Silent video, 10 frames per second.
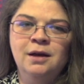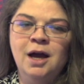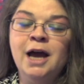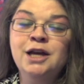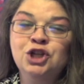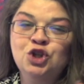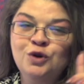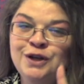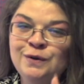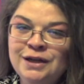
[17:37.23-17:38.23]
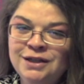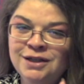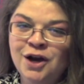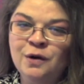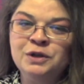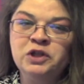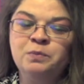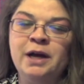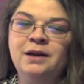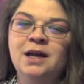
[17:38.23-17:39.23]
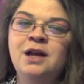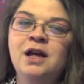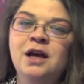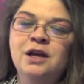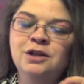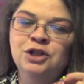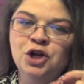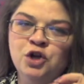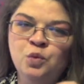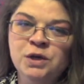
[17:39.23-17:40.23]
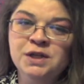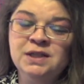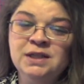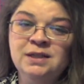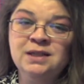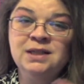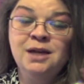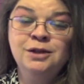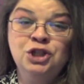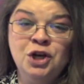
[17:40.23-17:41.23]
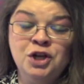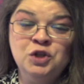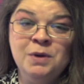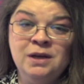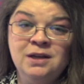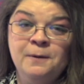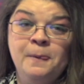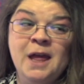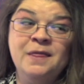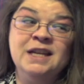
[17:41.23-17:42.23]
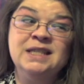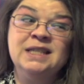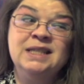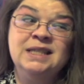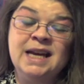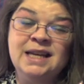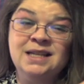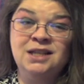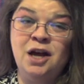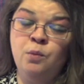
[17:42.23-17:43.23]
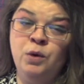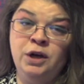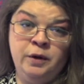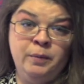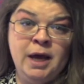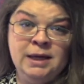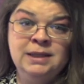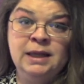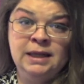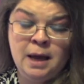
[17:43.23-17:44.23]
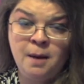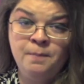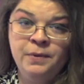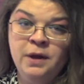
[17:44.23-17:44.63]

I assure you they did not respect Judge Wilson's judgment the second time when it applied to them.